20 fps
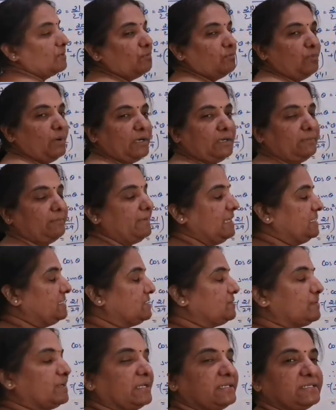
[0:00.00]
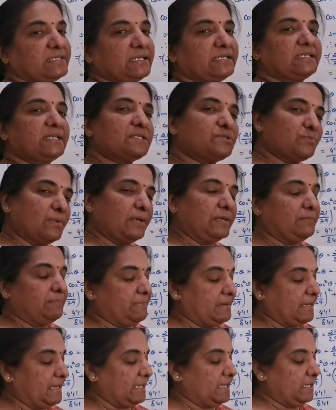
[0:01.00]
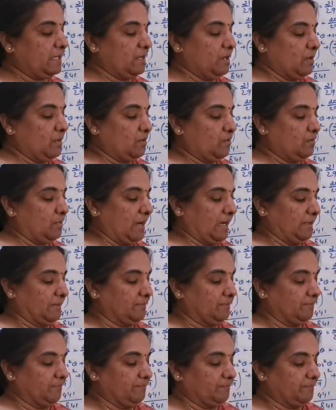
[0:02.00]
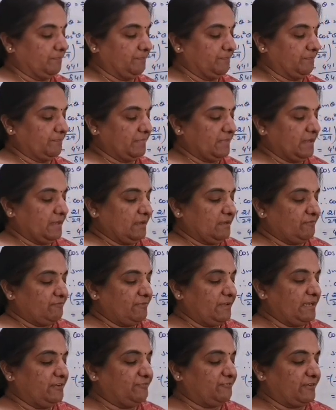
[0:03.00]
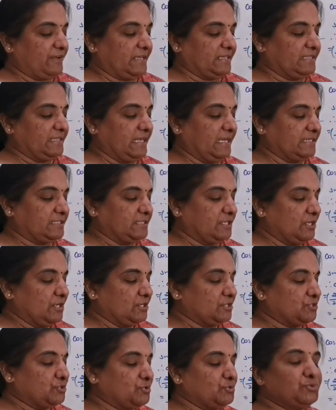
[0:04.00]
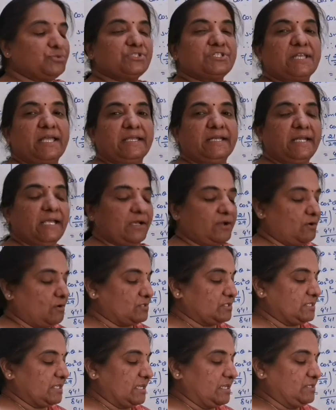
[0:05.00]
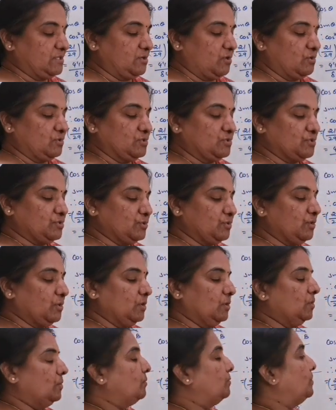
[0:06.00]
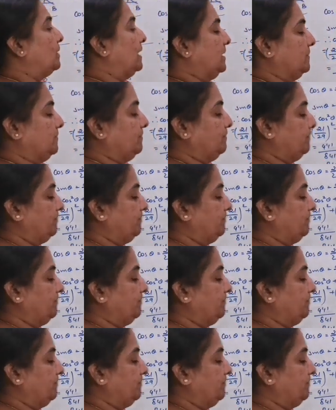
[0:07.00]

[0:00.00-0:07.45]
1 means you can take it as 1 by 1. Verify that 2 sin A cos A is also 1.